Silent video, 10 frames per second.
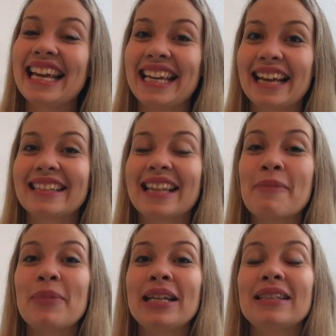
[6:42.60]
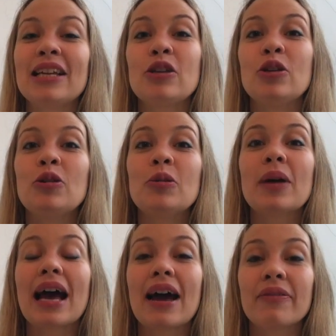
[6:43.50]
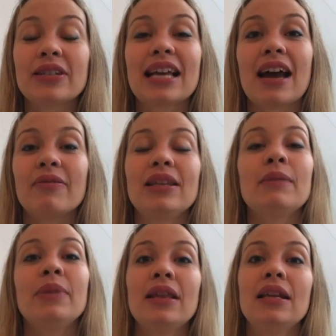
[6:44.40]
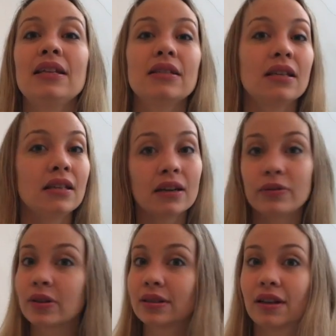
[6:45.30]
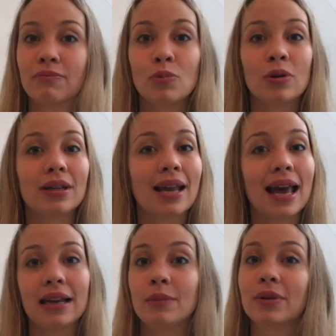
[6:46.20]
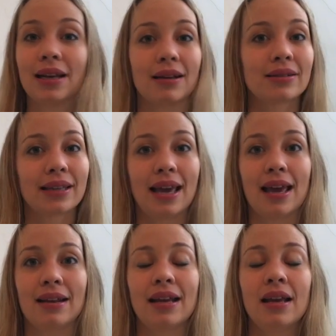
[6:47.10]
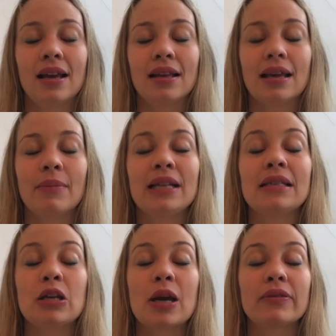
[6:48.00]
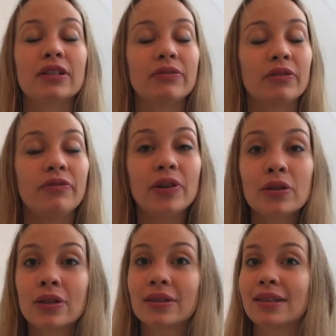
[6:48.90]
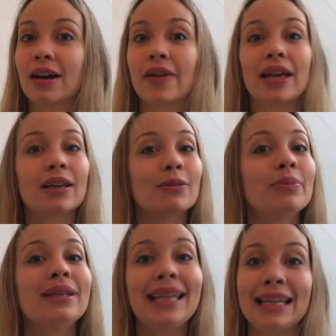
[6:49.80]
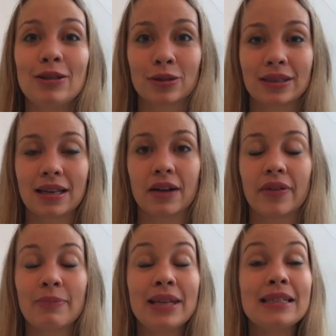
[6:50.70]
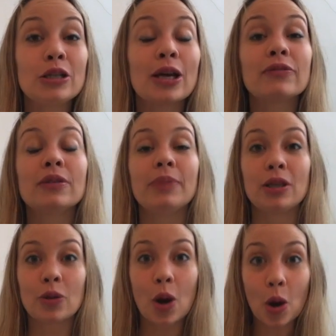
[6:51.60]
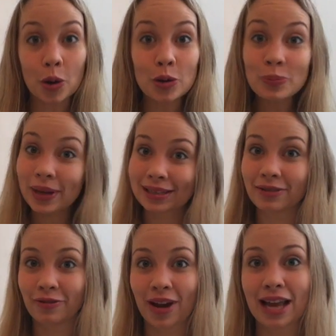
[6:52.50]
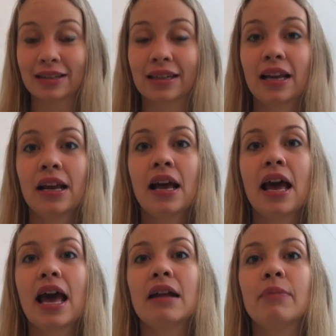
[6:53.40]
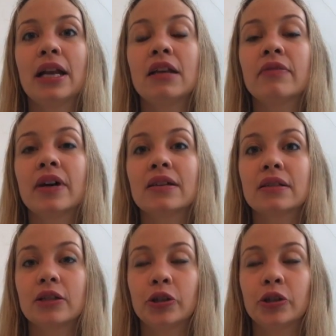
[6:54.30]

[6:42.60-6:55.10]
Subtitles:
Yes, that means that you have to have the ability to love yourself more than anybody else can. That means that you have to fulfill yourself and complete yourself. That means that you have to be your own best friend. And many of us,